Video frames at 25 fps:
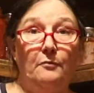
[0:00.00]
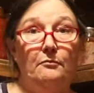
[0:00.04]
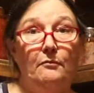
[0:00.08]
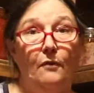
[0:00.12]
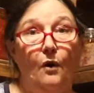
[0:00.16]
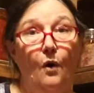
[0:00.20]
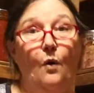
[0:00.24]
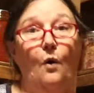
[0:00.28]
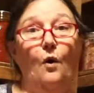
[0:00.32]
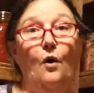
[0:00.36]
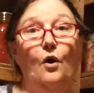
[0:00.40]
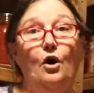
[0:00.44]

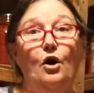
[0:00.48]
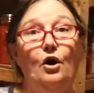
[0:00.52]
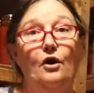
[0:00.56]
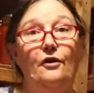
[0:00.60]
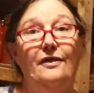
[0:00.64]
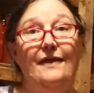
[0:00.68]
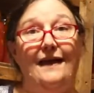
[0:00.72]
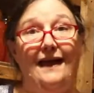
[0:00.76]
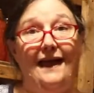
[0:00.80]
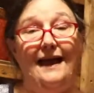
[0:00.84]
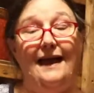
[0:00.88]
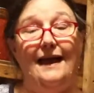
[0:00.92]
more
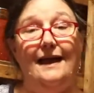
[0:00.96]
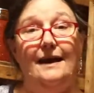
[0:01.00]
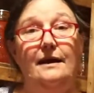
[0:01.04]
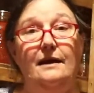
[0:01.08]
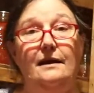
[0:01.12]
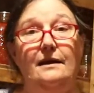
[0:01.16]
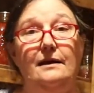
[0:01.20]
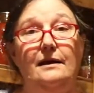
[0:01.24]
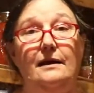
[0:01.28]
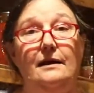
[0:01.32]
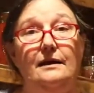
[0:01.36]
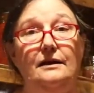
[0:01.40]

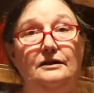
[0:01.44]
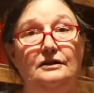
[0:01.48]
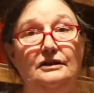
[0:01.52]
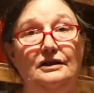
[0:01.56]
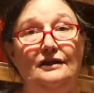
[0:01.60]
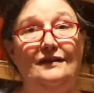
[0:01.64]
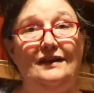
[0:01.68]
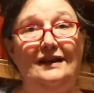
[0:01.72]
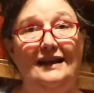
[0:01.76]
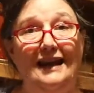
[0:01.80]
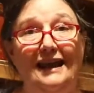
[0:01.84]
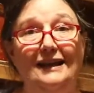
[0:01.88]
than
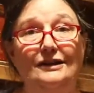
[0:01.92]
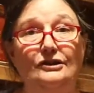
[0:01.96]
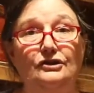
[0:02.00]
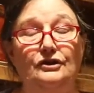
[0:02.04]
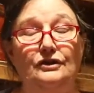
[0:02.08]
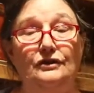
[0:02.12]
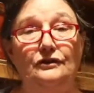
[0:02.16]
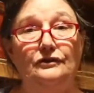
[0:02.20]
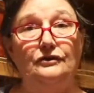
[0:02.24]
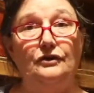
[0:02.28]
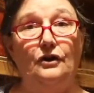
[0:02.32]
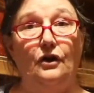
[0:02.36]
to the
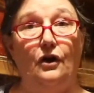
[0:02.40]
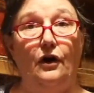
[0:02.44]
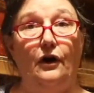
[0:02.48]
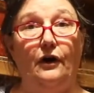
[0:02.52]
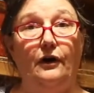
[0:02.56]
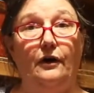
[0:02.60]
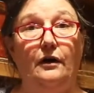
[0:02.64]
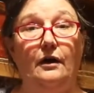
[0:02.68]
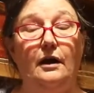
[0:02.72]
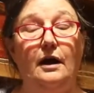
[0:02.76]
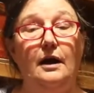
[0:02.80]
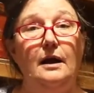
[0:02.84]
next year's
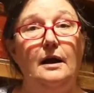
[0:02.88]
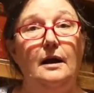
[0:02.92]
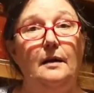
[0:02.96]
garden.